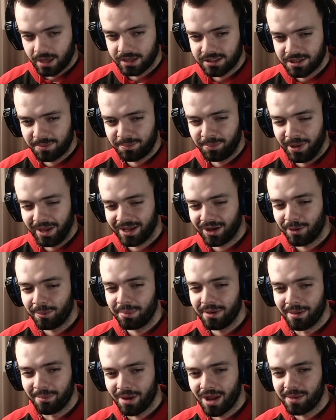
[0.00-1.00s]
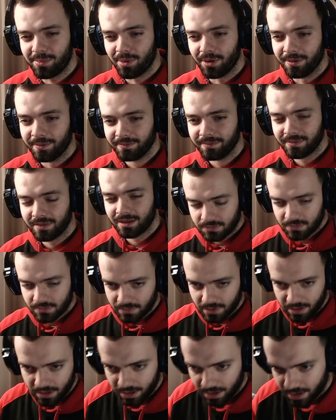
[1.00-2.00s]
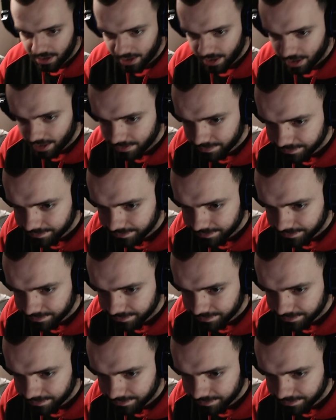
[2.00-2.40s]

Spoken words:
That's a big old bit of paper. Alright.